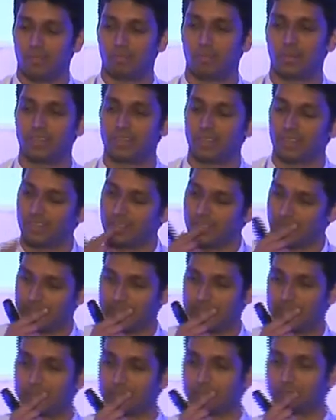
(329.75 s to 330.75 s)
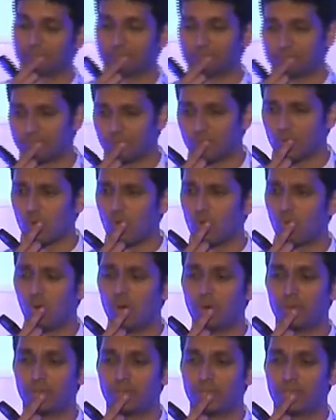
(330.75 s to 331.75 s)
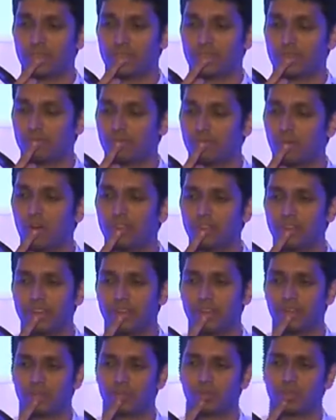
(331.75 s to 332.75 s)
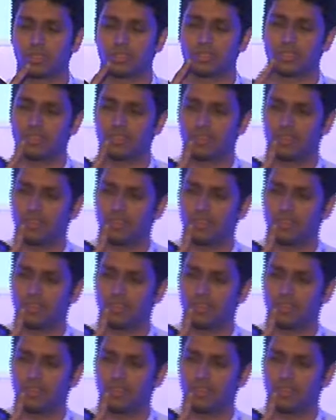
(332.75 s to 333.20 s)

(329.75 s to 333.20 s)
But what was bothering us was,